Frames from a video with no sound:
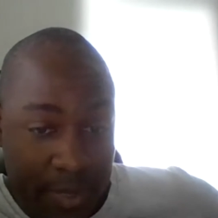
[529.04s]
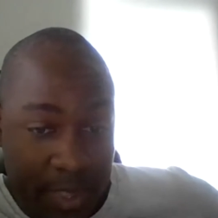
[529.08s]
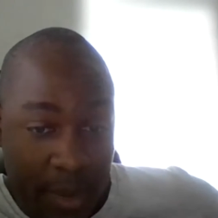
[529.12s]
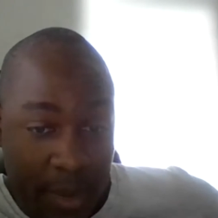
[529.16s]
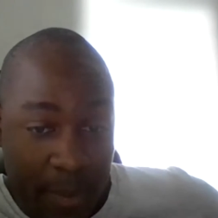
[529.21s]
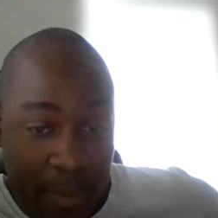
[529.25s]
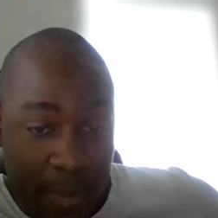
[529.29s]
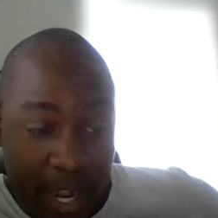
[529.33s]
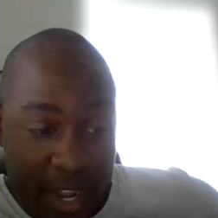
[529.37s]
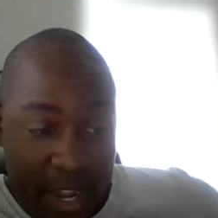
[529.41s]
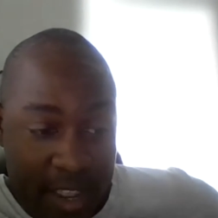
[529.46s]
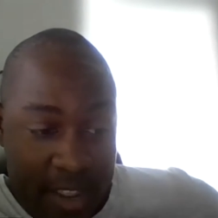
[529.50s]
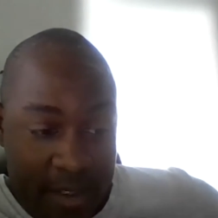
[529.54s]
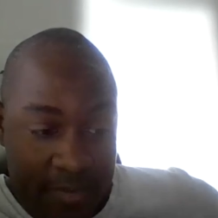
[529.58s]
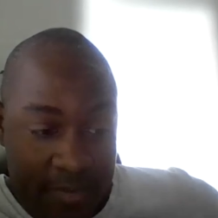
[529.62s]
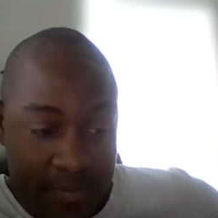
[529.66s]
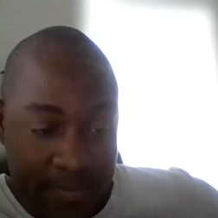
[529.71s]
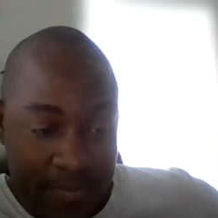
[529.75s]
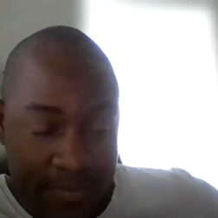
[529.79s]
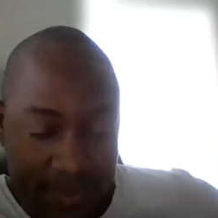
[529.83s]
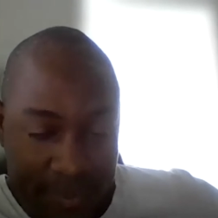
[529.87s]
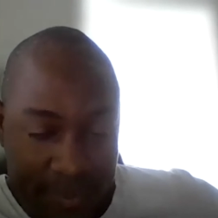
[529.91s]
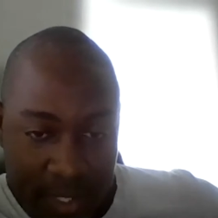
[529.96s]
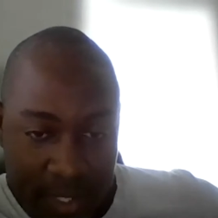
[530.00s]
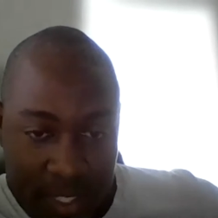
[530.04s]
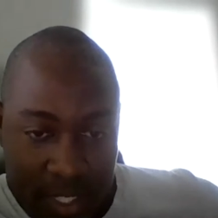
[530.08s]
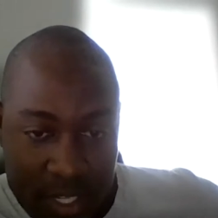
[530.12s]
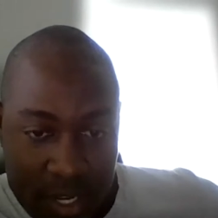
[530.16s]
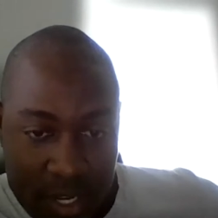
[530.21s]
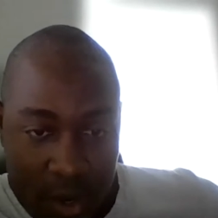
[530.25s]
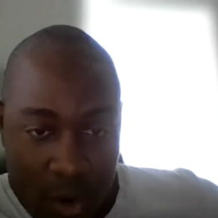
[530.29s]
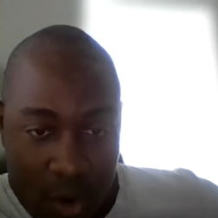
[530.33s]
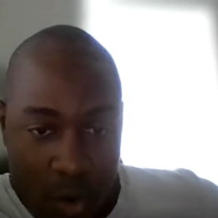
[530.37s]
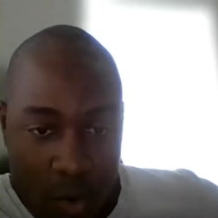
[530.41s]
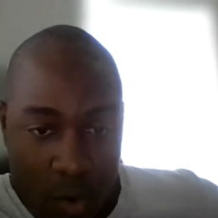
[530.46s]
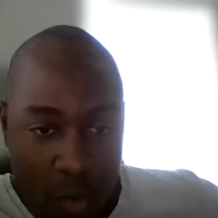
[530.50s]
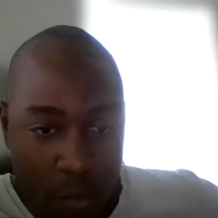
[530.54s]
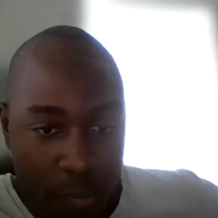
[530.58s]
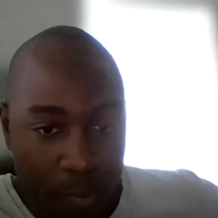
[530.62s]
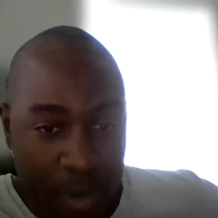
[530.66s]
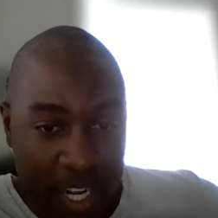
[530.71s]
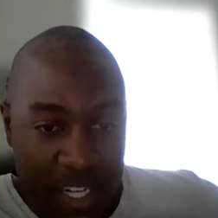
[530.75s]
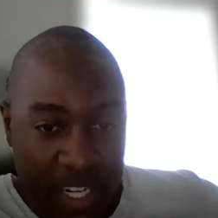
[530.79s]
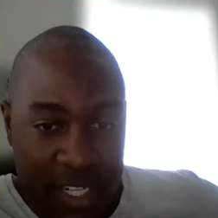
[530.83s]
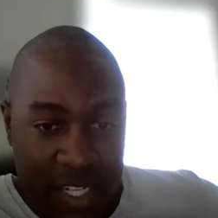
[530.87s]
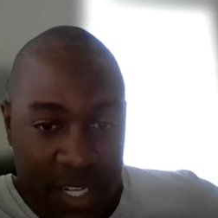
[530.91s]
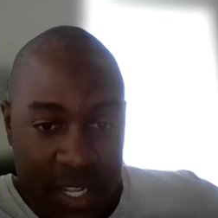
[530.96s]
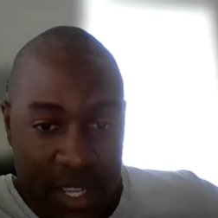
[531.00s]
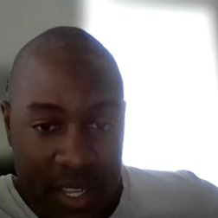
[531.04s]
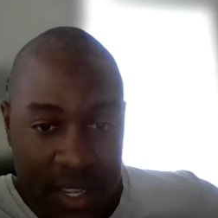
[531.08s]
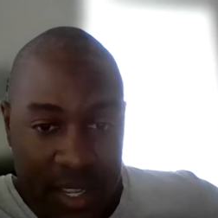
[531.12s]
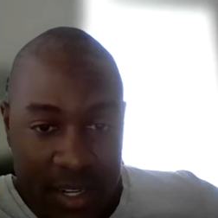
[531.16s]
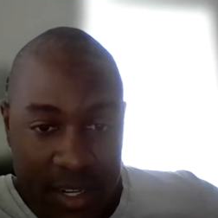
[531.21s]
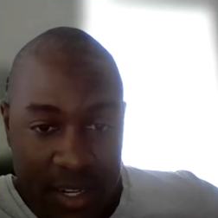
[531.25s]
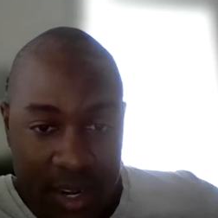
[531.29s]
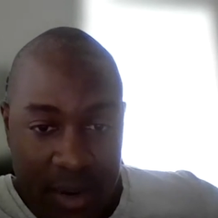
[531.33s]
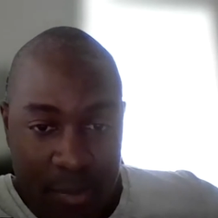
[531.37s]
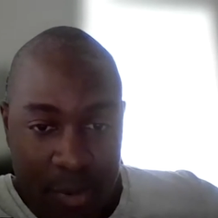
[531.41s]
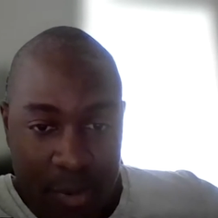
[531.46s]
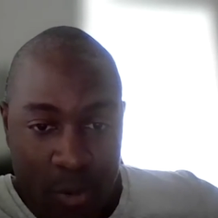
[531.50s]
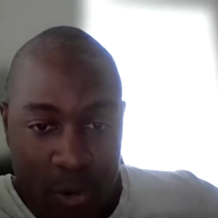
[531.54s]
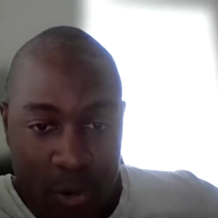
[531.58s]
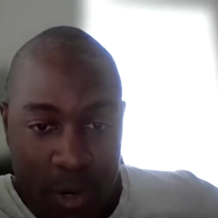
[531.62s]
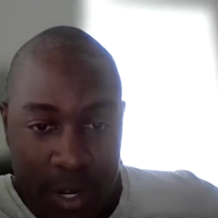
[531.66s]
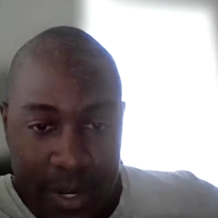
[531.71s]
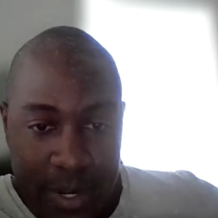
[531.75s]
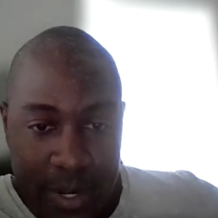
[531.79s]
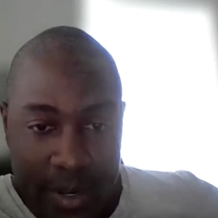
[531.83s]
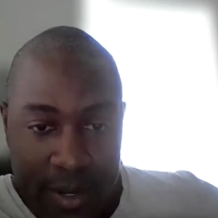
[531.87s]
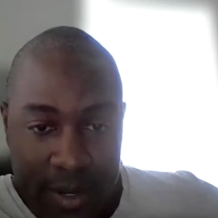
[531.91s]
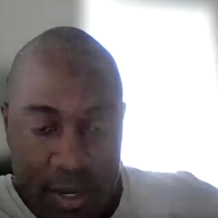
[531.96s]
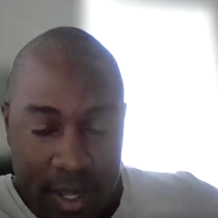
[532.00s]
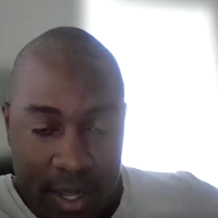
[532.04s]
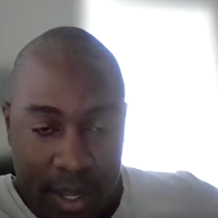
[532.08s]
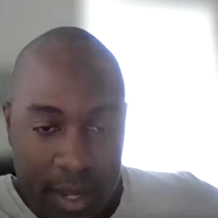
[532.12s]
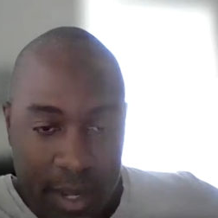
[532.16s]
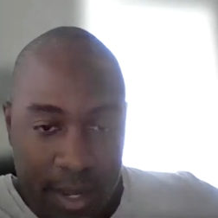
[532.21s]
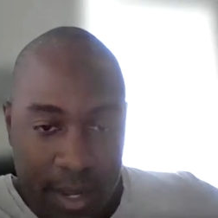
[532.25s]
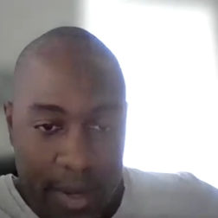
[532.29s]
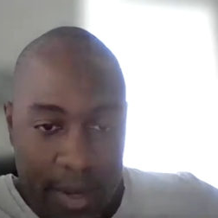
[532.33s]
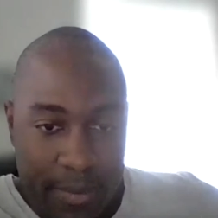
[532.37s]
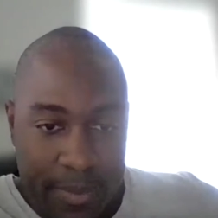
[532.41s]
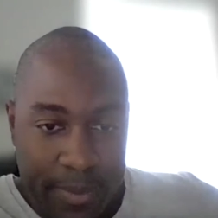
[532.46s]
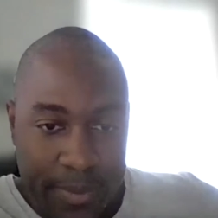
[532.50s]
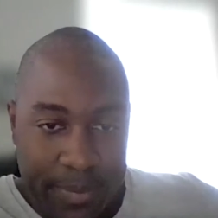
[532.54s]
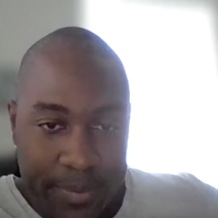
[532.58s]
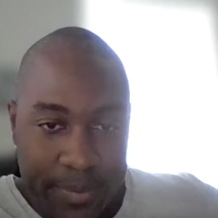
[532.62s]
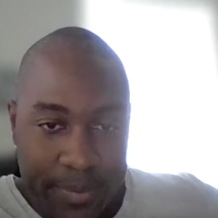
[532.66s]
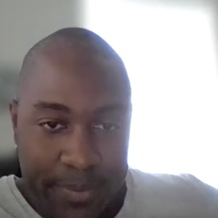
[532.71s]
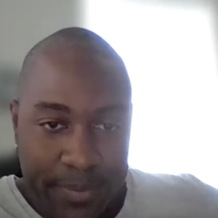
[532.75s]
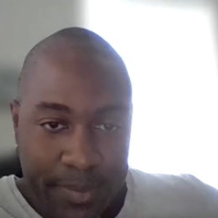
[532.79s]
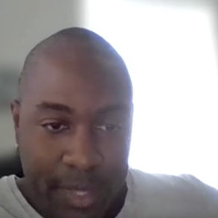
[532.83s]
the money. So budgeting, number one. And